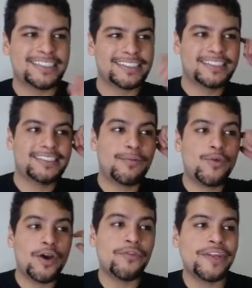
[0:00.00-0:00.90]

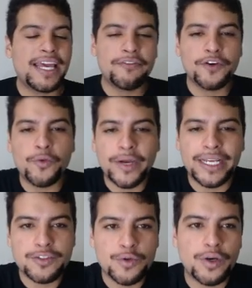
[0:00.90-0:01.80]
Samuel never
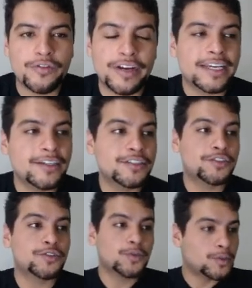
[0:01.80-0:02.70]
went to a regular
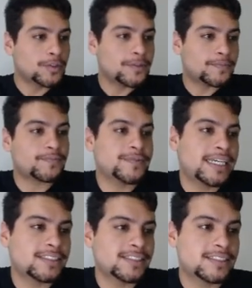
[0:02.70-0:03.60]
school.
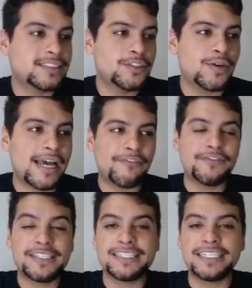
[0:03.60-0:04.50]
That's you
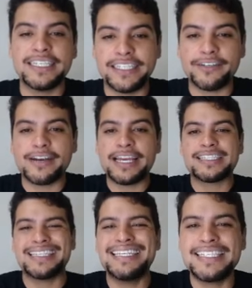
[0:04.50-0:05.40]
have facility, right?
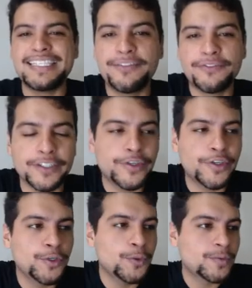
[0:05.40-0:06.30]
It's easy for
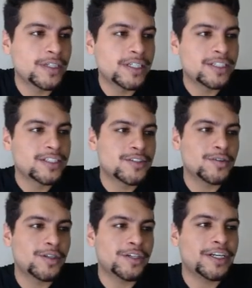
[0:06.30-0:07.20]
you to
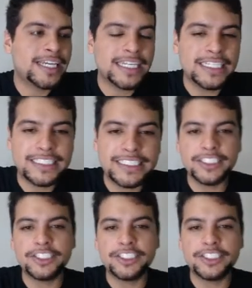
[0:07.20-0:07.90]
learn English. Good